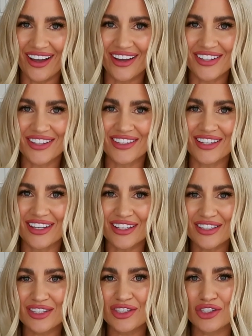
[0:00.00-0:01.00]
I just think
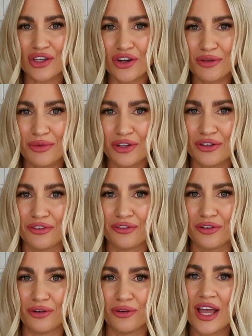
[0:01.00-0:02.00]
it's so
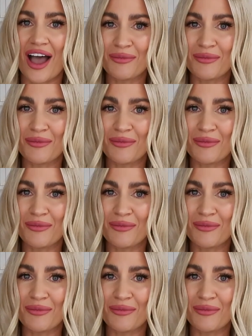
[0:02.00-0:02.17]
beautiful.